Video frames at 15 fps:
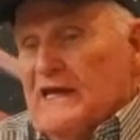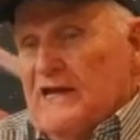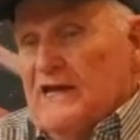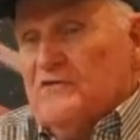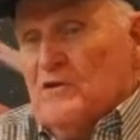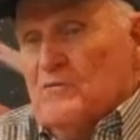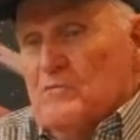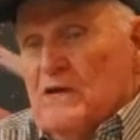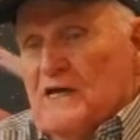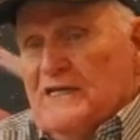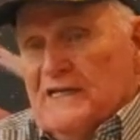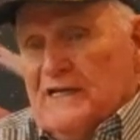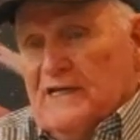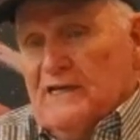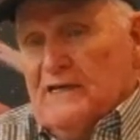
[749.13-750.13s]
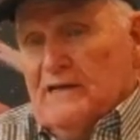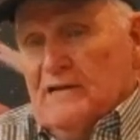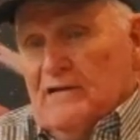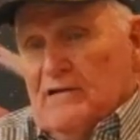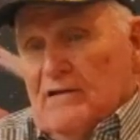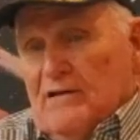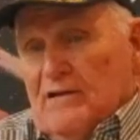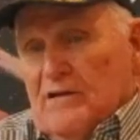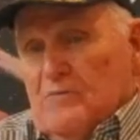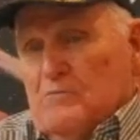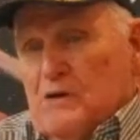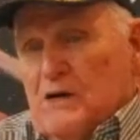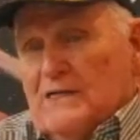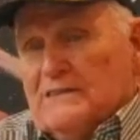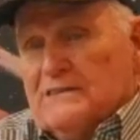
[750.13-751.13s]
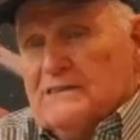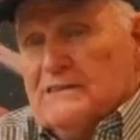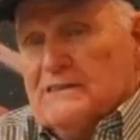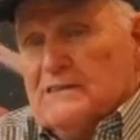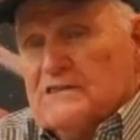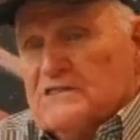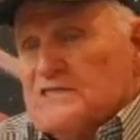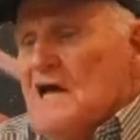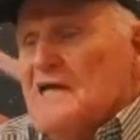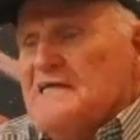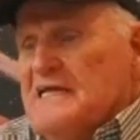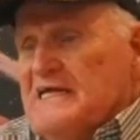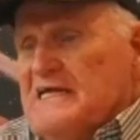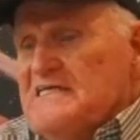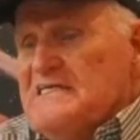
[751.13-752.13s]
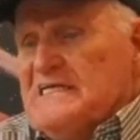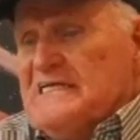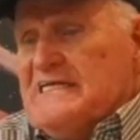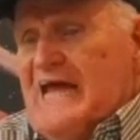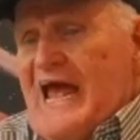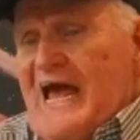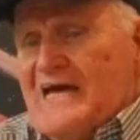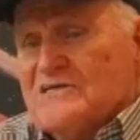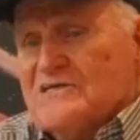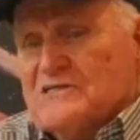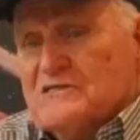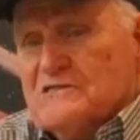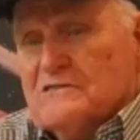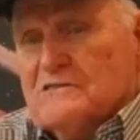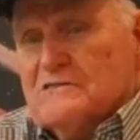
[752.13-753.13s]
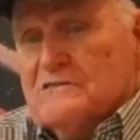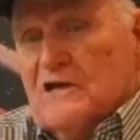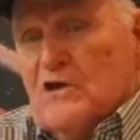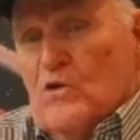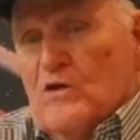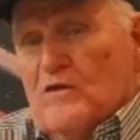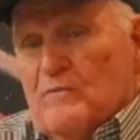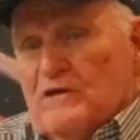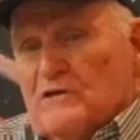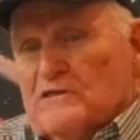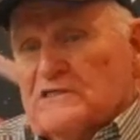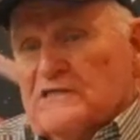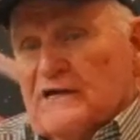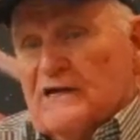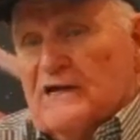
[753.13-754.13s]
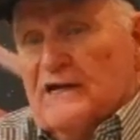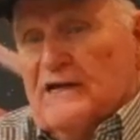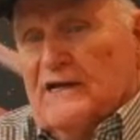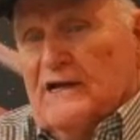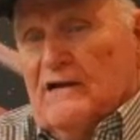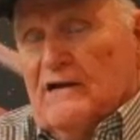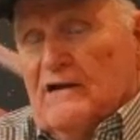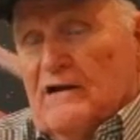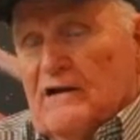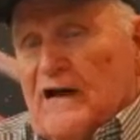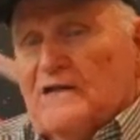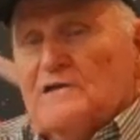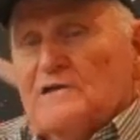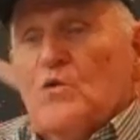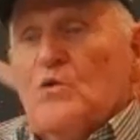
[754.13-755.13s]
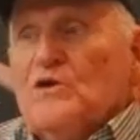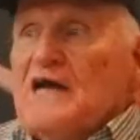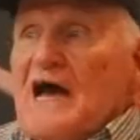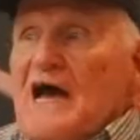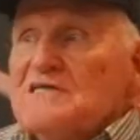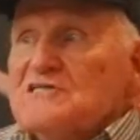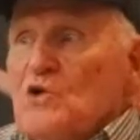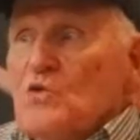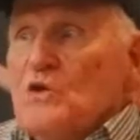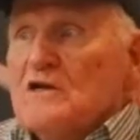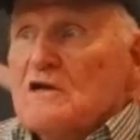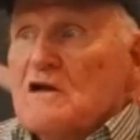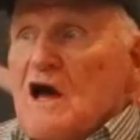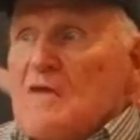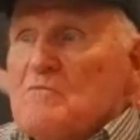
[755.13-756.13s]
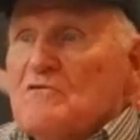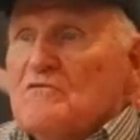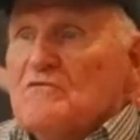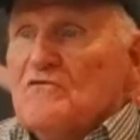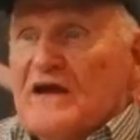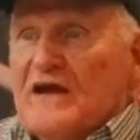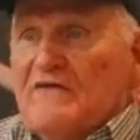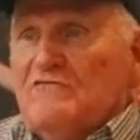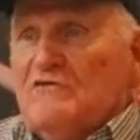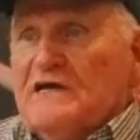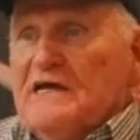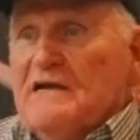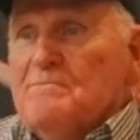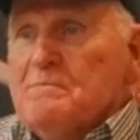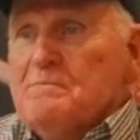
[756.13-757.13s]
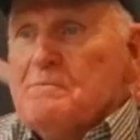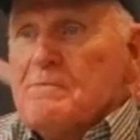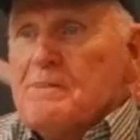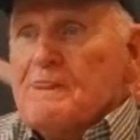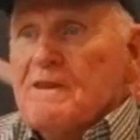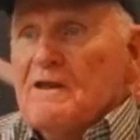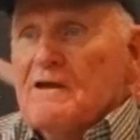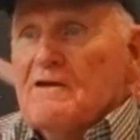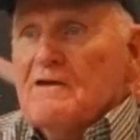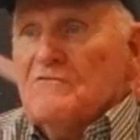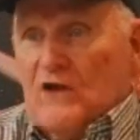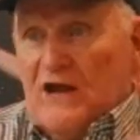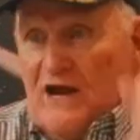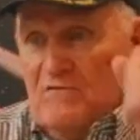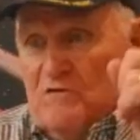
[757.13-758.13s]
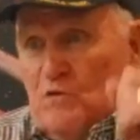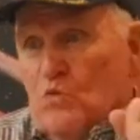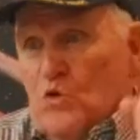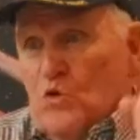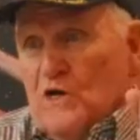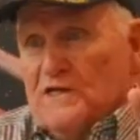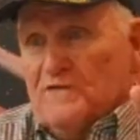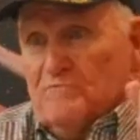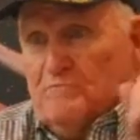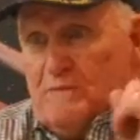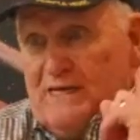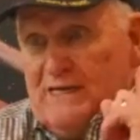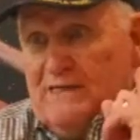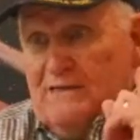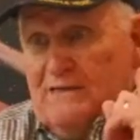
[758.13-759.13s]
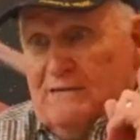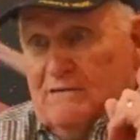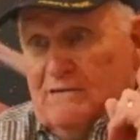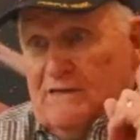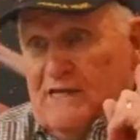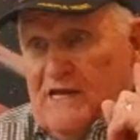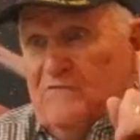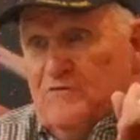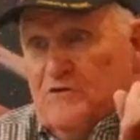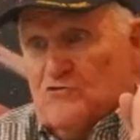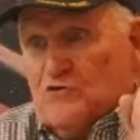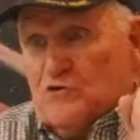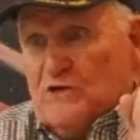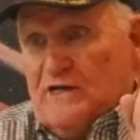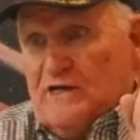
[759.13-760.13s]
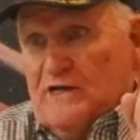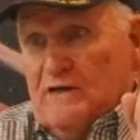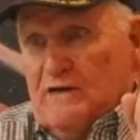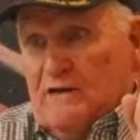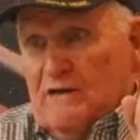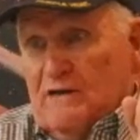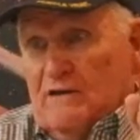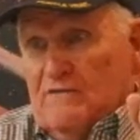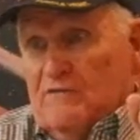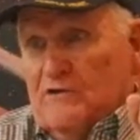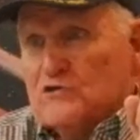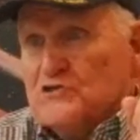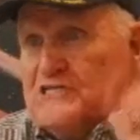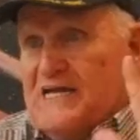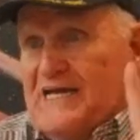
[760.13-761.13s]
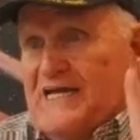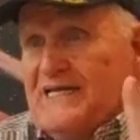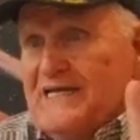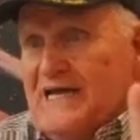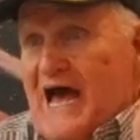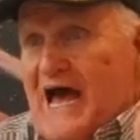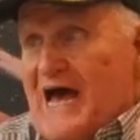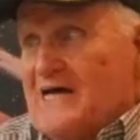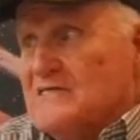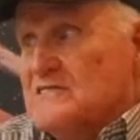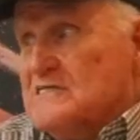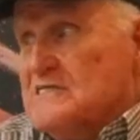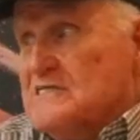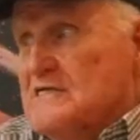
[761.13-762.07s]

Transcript: their money. But it's not an easy task to go in the military. I don't know if you guys know it or not, but for every one of me, infantry, there's 10 guys